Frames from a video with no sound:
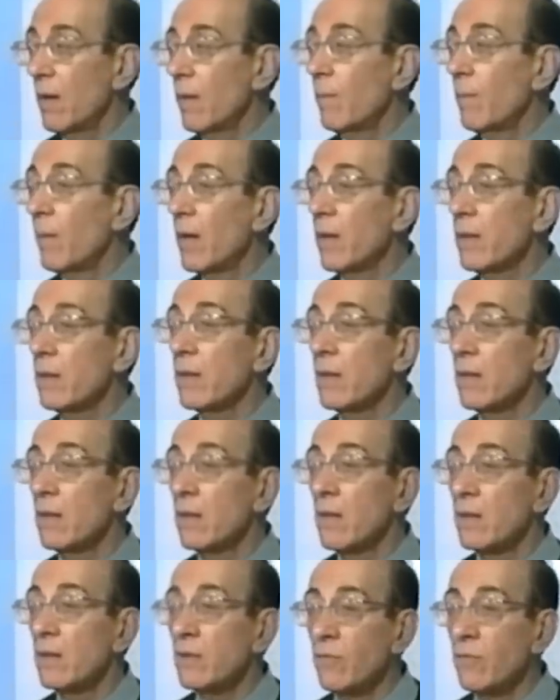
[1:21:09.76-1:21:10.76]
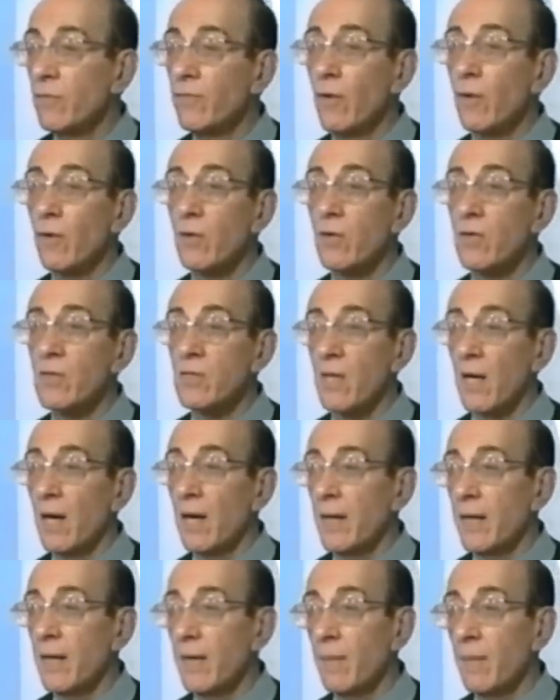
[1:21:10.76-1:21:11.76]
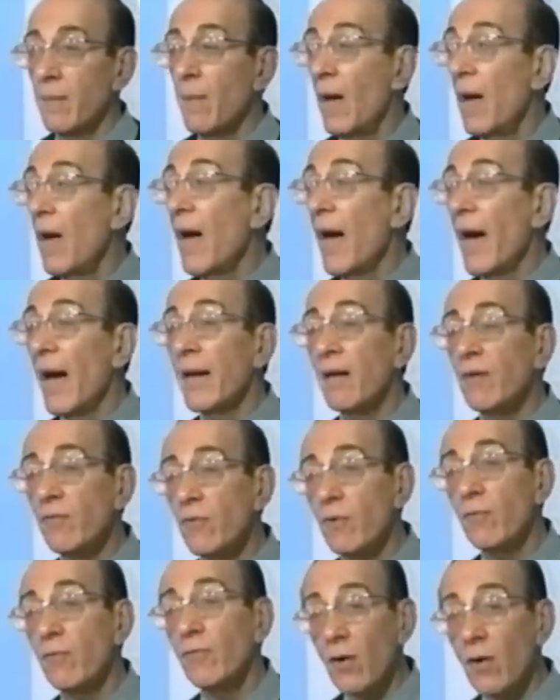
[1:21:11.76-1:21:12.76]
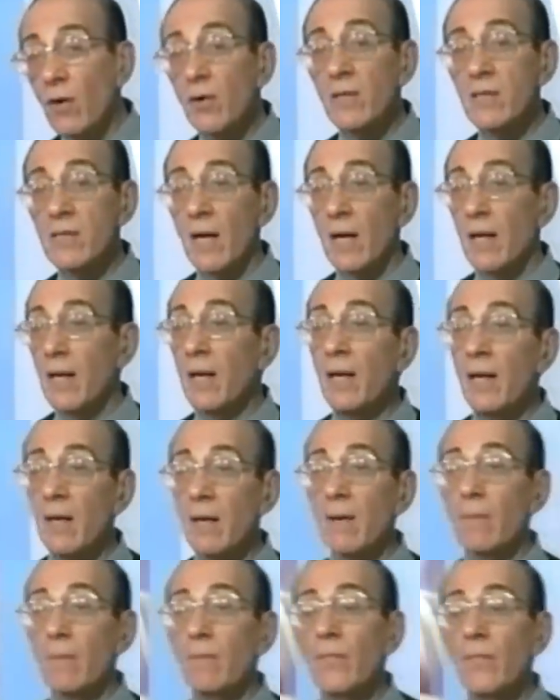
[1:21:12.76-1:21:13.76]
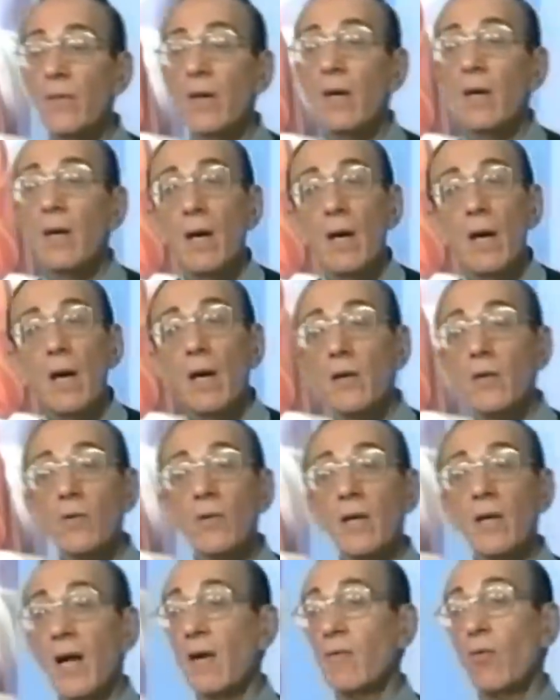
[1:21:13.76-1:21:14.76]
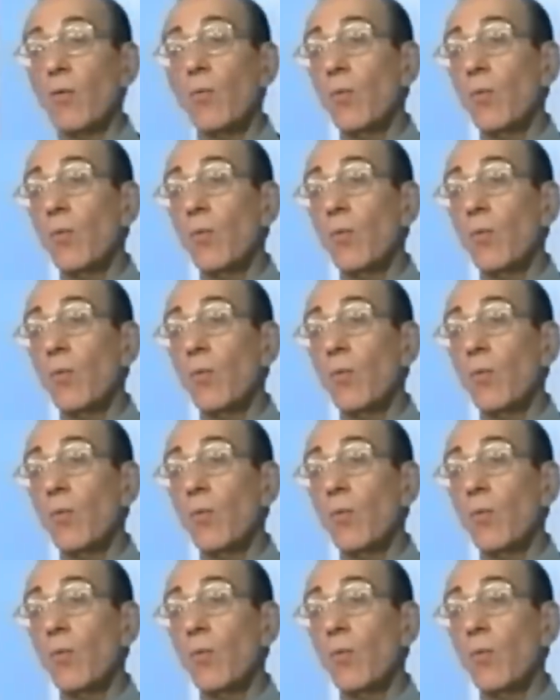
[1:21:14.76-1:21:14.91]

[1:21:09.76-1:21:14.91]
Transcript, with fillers: but to focus on Him. And if you focus on Him, you're going to have a